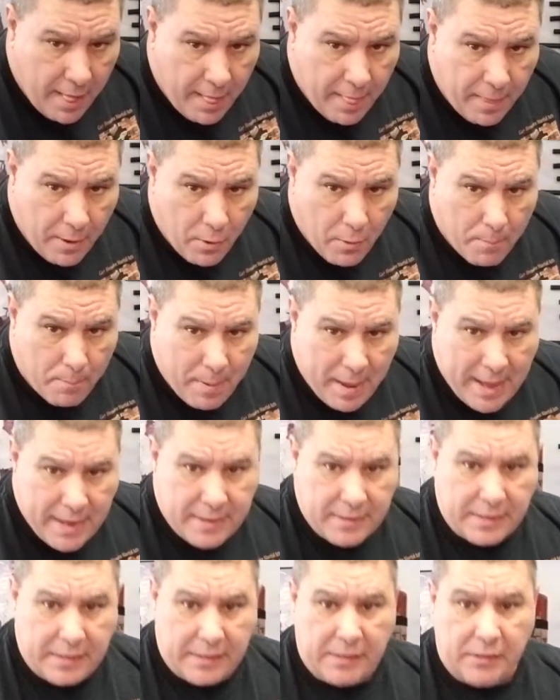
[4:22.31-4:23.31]
They're
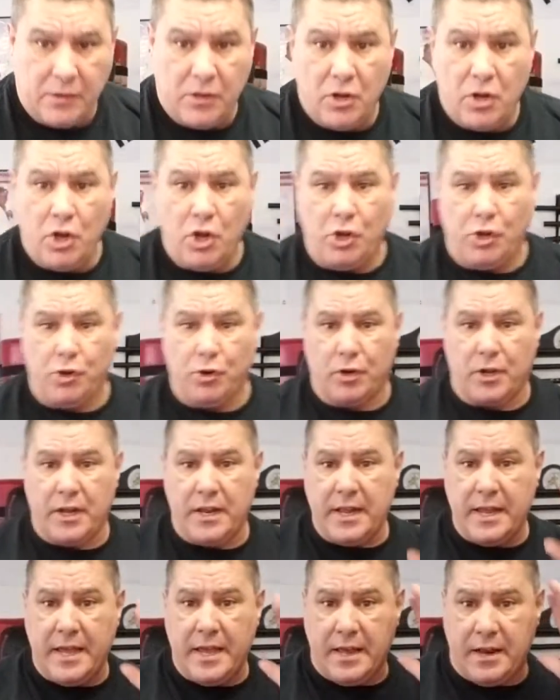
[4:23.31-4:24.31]
bending. You're going
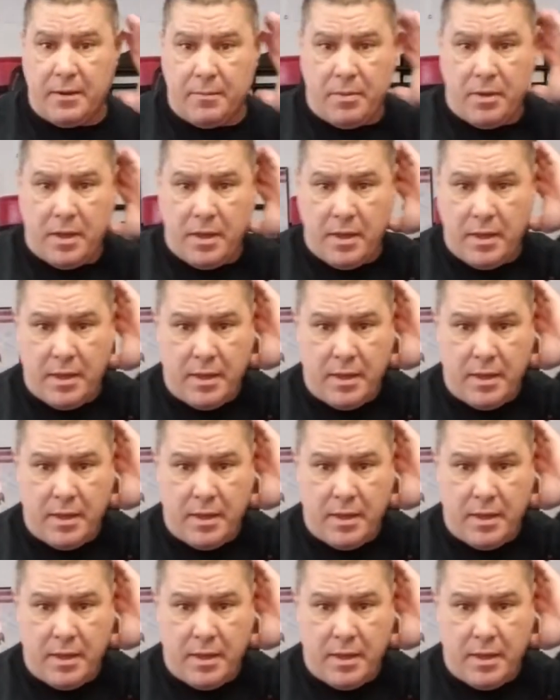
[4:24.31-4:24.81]
to hit him.